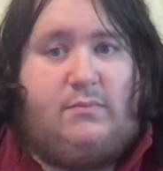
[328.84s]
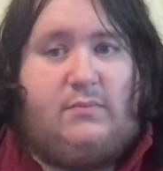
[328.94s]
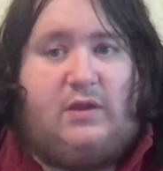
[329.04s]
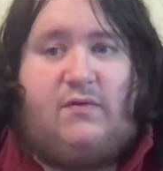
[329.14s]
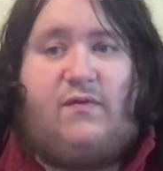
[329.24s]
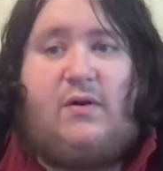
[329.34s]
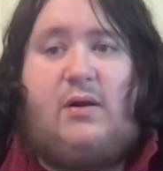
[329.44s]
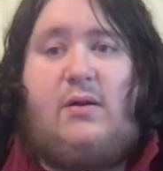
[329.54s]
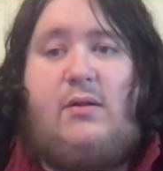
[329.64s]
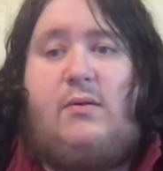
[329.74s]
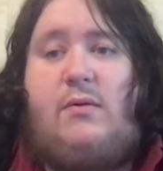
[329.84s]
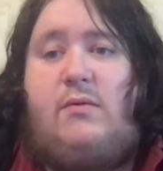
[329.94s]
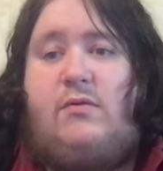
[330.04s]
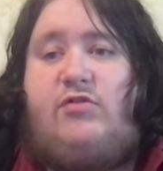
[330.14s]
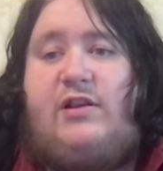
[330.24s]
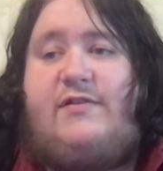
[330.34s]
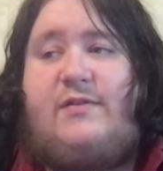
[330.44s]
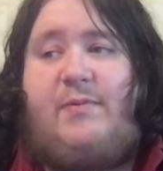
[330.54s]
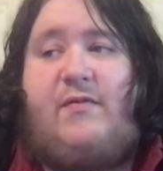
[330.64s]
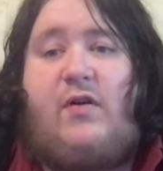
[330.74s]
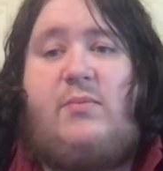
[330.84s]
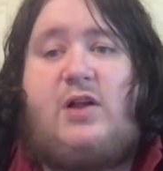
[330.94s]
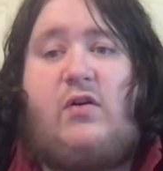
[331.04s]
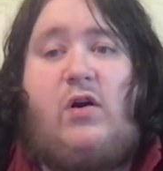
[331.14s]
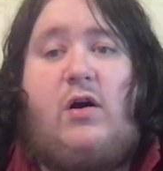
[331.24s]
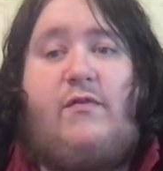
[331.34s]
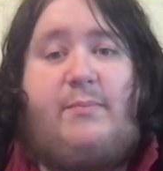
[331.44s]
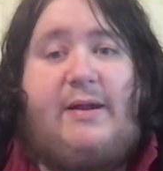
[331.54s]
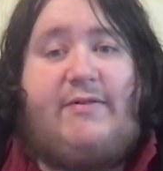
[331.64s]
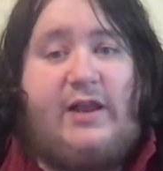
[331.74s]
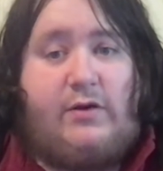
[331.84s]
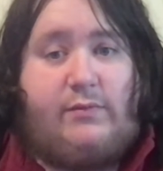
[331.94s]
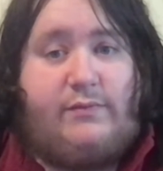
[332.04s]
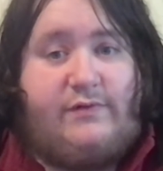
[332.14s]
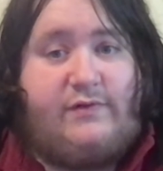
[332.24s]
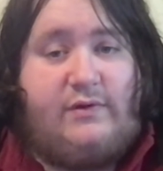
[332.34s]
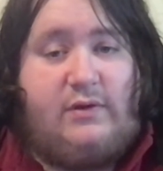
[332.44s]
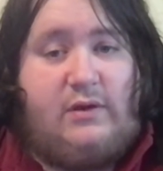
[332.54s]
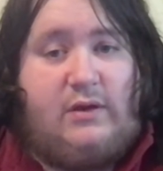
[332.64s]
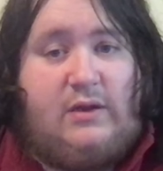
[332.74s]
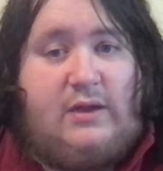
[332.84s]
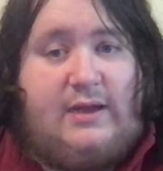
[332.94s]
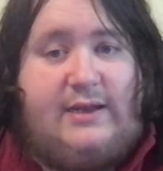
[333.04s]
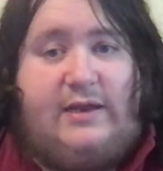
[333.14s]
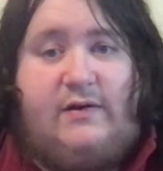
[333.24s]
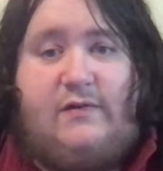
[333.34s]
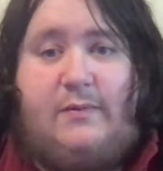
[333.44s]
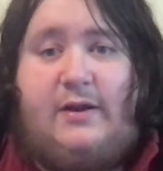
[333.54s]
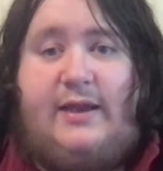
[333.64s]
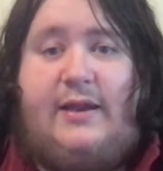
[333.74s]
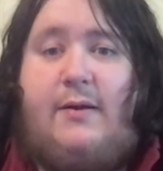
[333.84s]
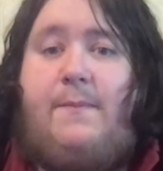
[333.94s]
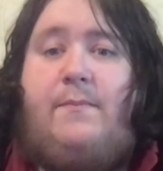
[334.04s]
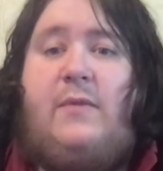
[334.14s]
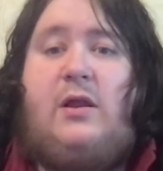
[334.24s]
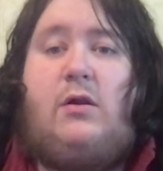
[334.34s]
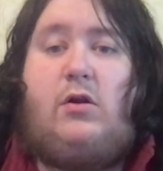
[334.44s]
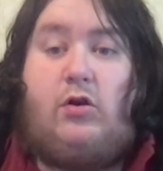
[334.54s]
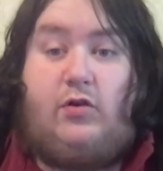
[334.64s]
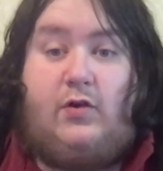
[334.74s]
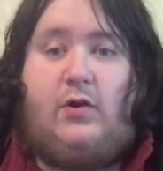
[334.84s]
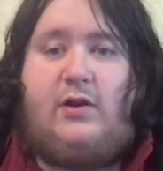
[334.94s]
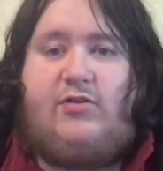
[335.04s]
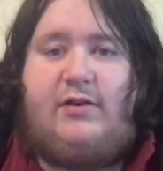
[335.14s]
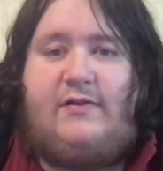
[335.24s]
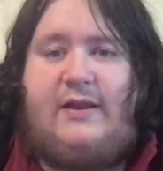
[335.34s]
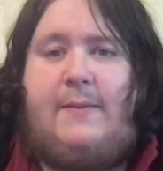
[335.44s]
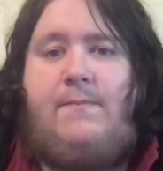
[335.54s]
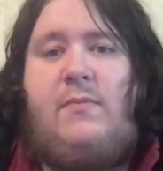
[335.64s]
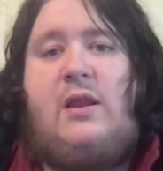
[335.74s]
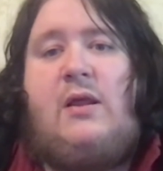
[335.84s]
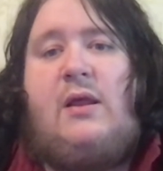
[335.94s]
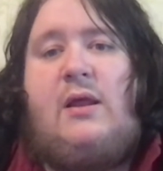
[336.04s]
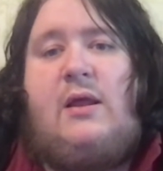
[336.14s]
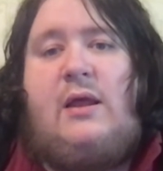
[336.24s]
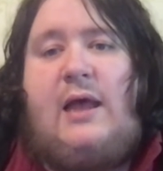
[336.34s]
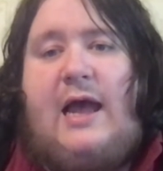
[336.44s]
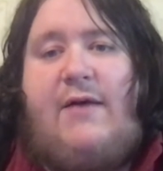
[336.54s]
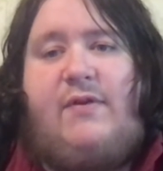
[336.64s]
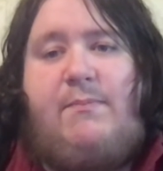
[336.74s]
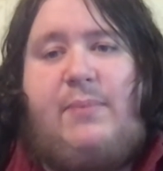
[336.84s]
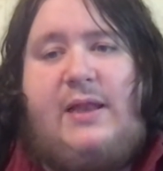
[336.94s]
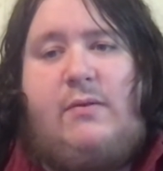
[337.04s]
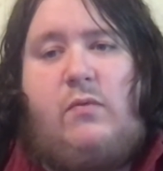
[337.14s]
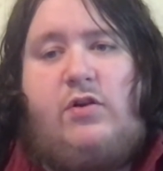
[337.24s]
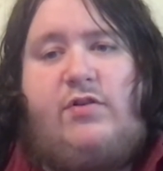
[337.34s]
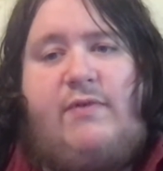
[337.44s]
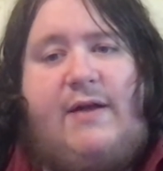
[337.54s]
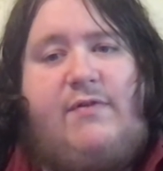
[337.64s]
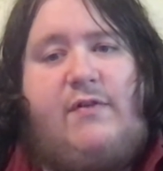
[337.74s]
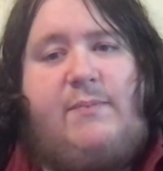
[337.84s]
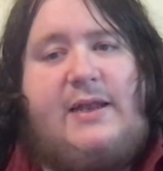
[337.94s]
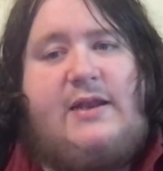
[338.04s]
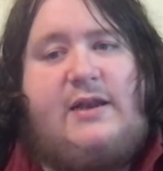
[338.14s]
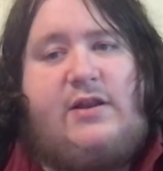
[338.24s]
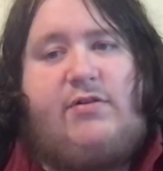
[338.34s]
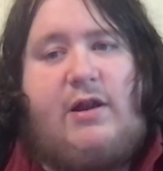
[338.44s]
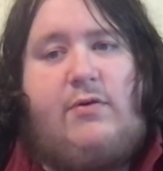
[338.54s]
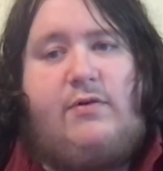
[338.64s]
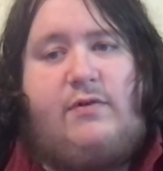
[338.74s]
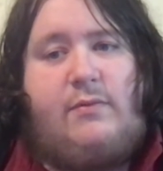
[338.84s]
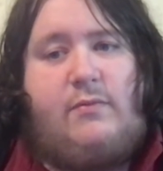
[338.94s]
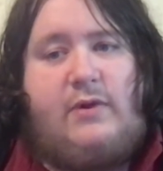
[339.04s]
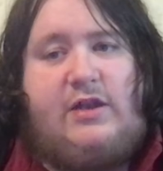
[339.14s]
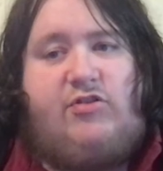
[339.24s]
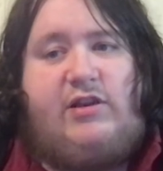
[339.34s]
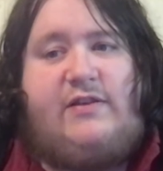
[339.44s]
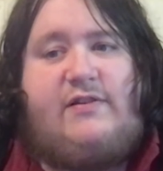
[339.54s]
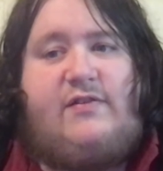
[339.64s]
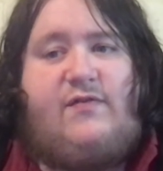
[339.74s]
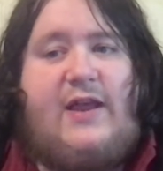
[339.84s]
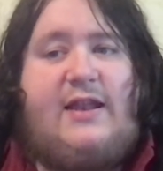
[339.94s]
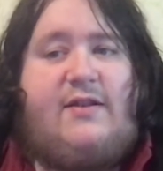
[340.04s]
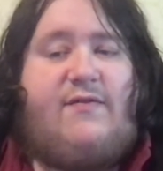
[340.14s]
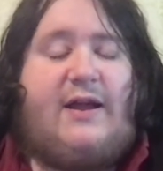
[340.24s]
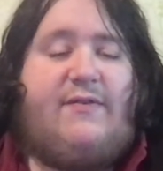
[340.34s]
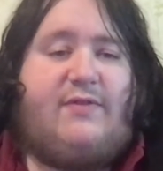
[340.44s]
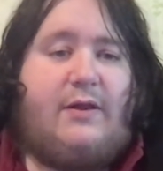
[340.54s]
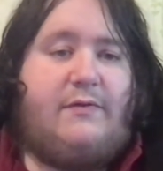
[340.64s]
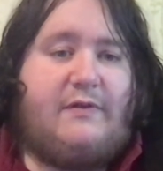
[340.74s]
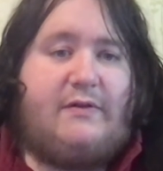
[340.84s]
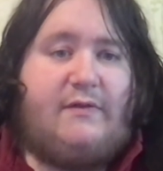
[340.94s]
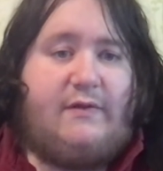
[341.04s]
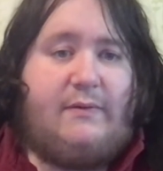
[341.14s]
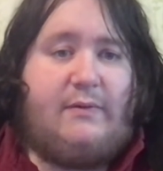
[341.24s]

Now, for Jesus performed a lot of miracles, and here's one here, or two, I should say. Would you rather have been in the crowd when Jesus fed the 5,000,